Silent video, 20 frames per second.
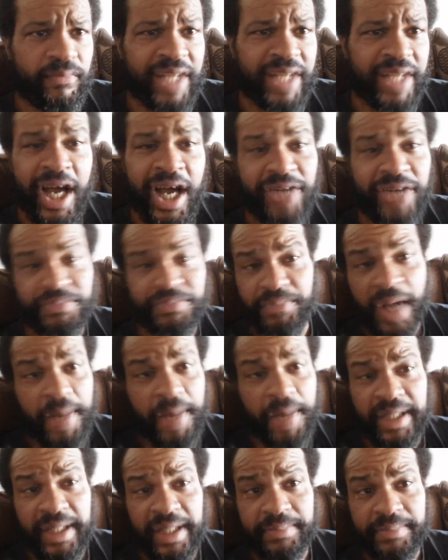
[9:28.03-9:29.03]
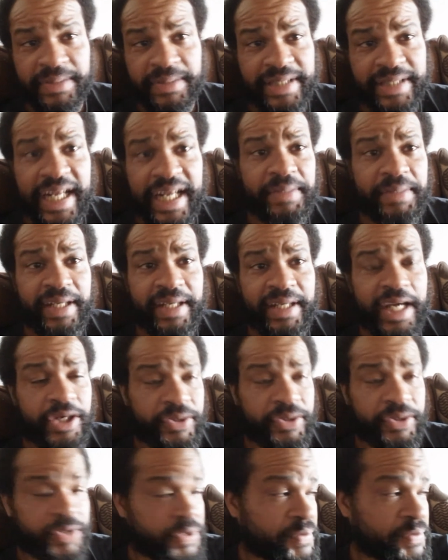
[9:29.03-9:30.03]
how, how possible that'd be, I
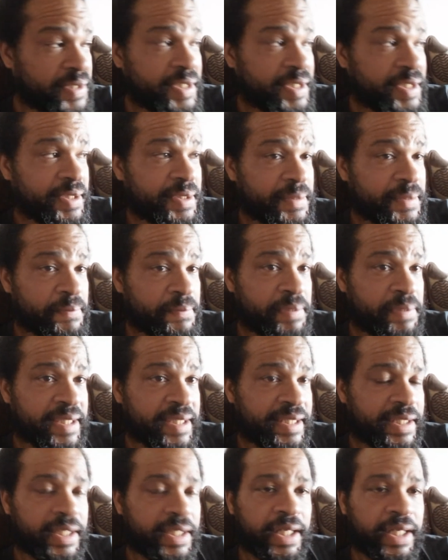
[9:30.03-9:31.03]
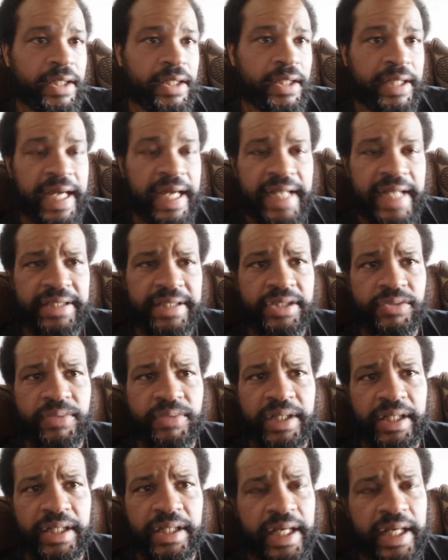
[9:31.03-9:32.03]
don't know. But guys in the
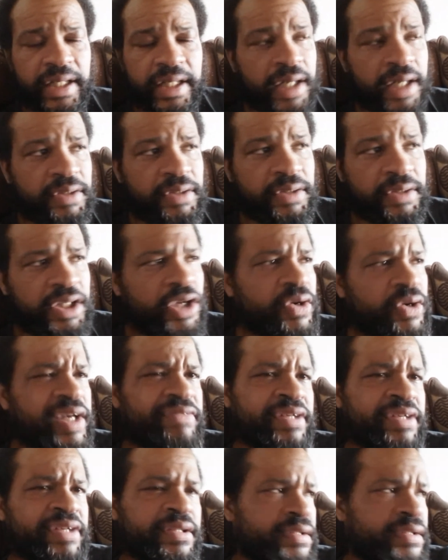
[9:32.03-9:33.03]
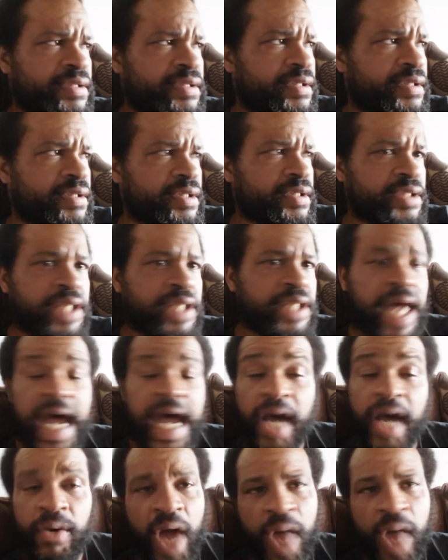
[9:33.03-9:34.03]
ring like, uh, you know, even
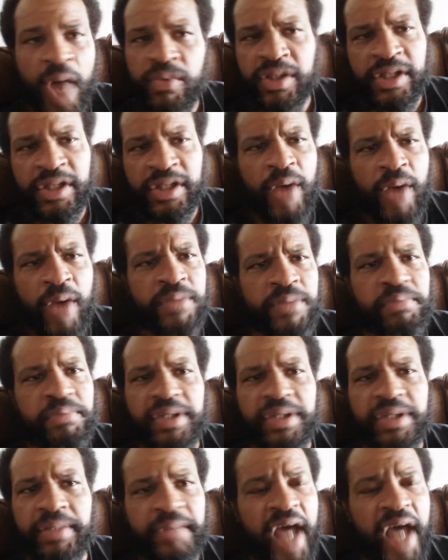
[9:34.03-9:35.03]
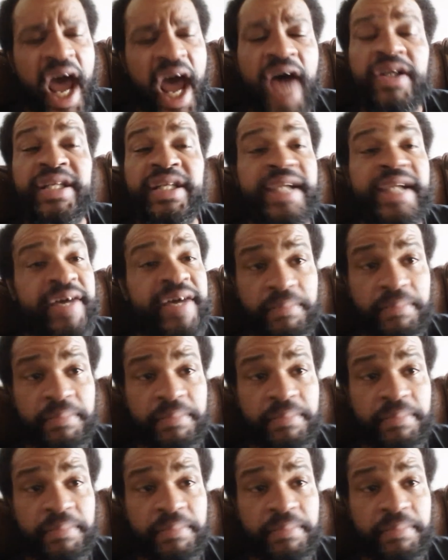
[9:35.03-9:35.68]
I, I wouldn't I wouldn't put him. I'll never